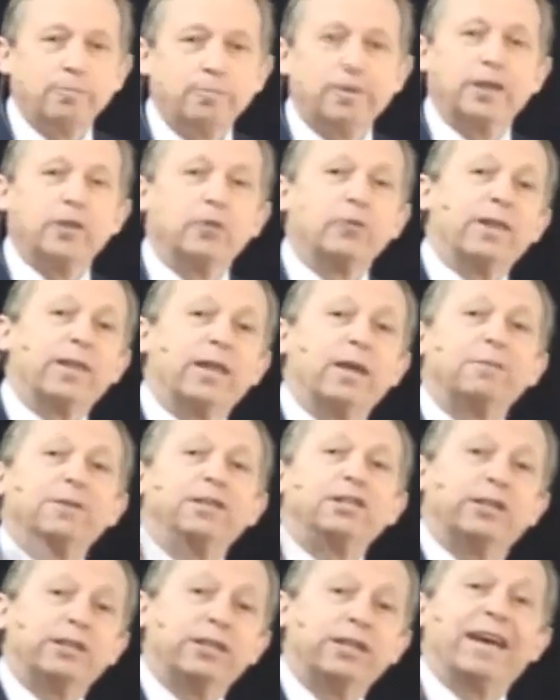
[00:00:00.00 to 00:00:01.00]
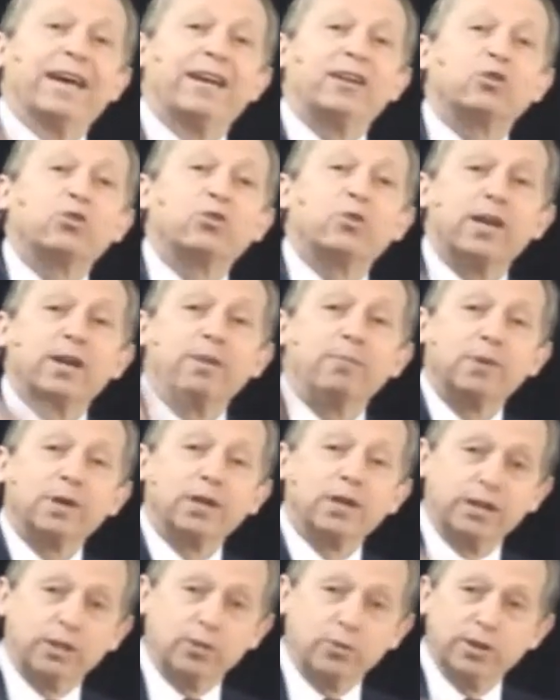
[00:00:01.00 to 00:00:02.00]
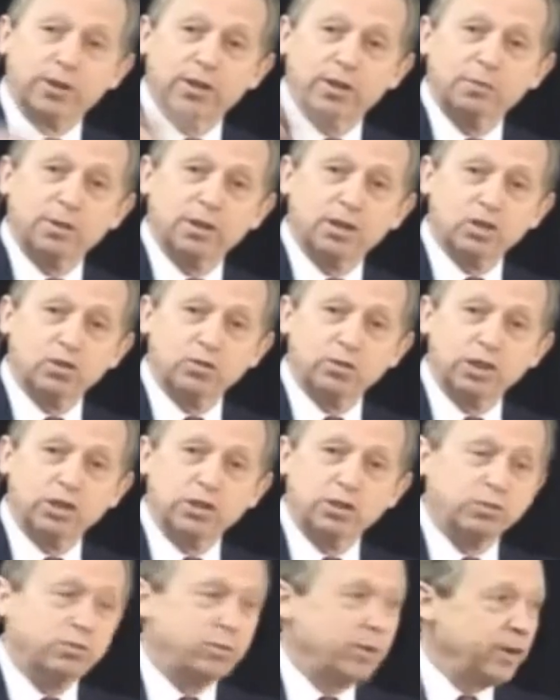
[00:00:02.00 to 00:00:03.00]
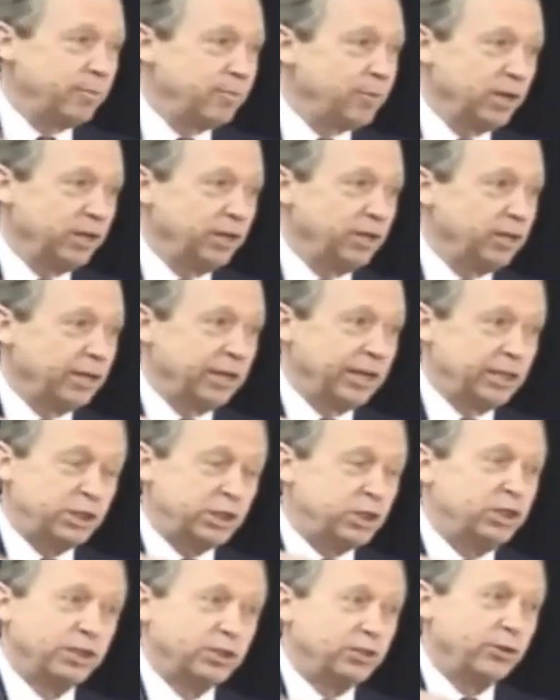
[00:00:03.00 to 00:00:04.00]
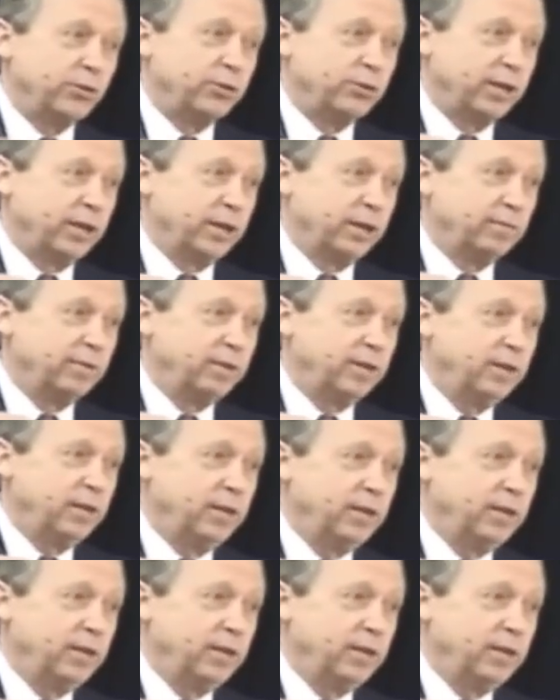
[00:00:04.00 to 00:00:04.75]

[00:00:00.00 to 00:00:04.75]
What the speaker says: By the way, that means he had credibility with administration, credibility that I still don't have.